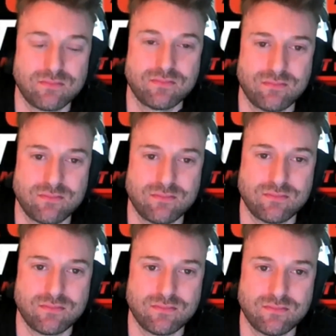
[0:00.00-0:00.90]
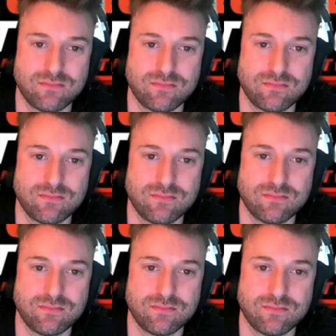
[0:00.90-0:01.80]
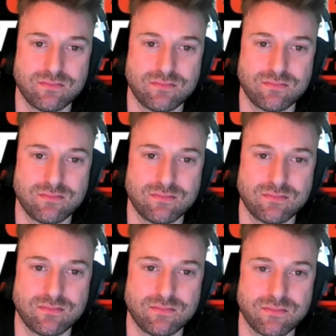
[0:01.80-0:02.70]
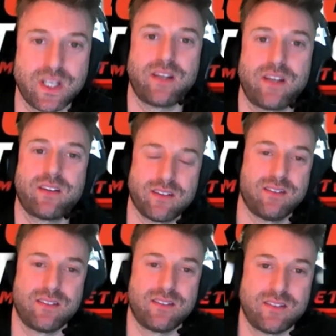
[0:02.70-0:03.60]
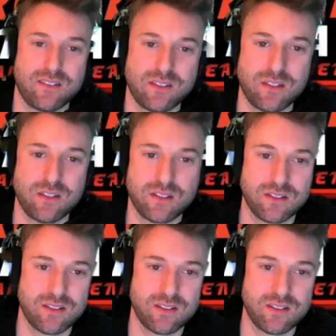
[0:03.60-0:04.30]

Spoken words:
(not speaking)